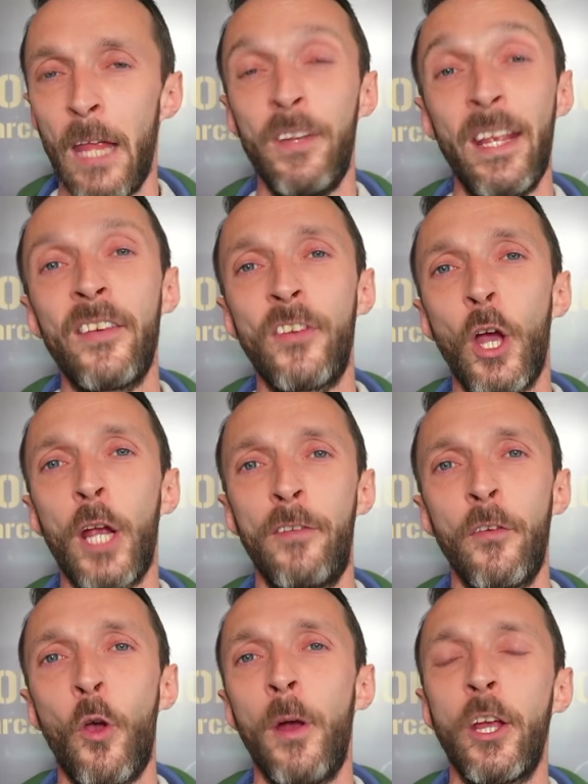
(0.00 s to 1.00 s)
If you get stuck, if
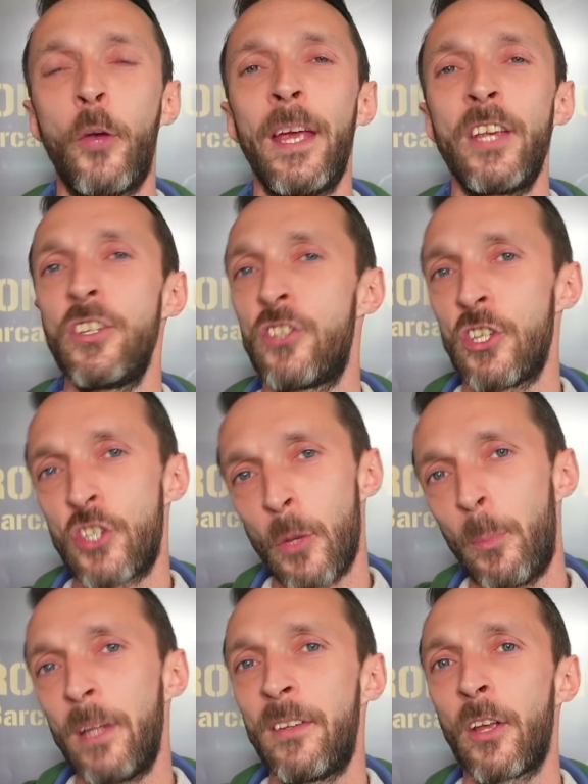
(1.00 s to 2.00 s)
you've got any questions, just
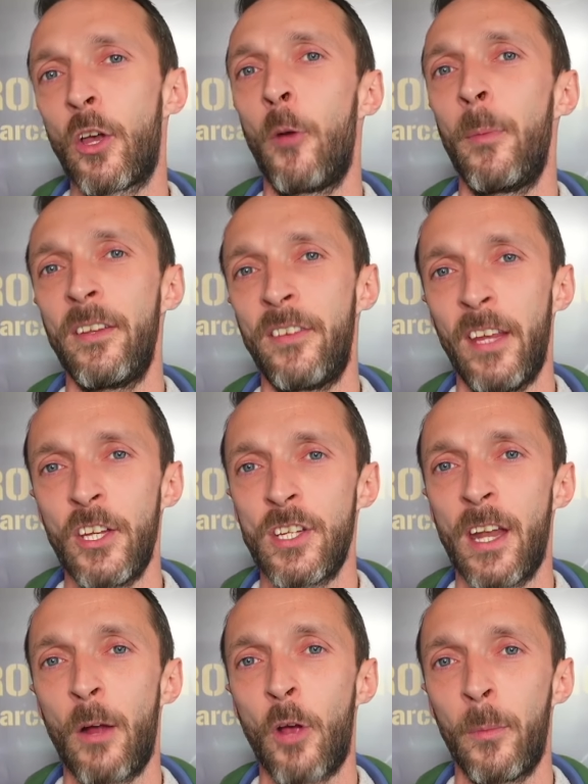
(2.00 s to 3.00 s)
jump into the comment section
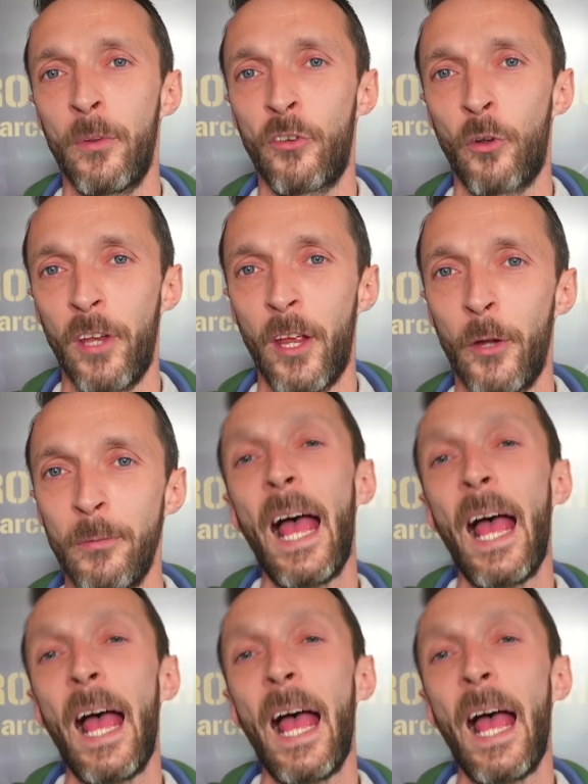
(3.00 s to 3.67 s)
and I'll come and sort you out.